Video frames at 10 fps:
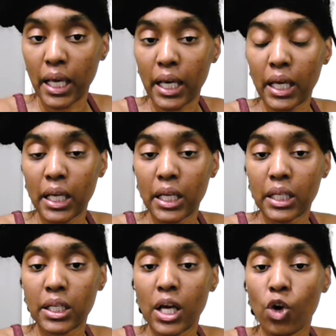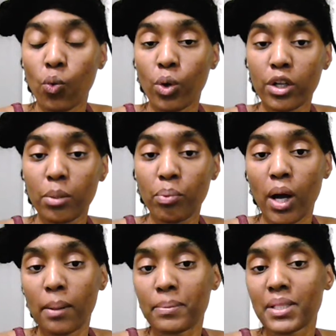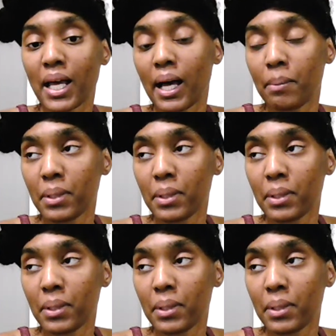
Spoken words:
and one of the problems that I've